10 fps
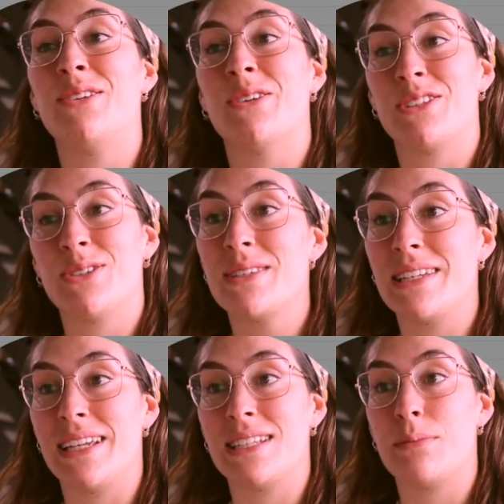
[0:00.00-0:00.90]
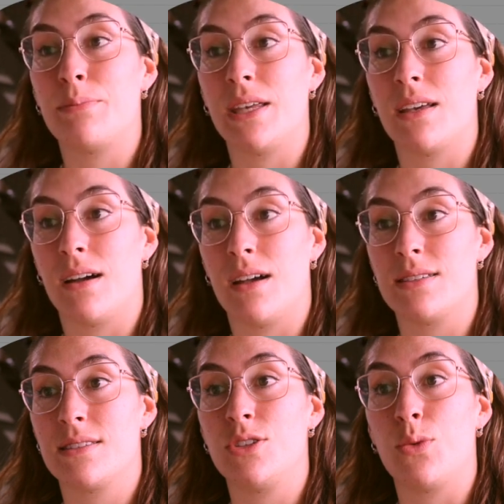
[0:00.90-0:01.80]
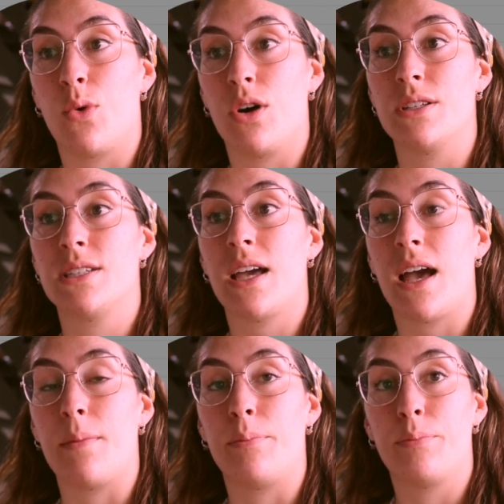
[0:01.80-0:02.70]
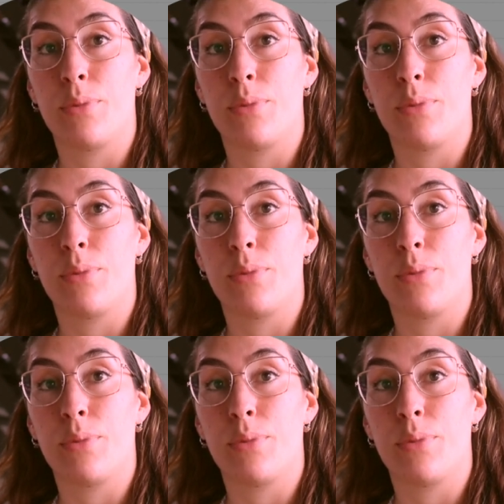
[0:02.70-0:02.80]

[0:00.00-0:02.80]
it because you want a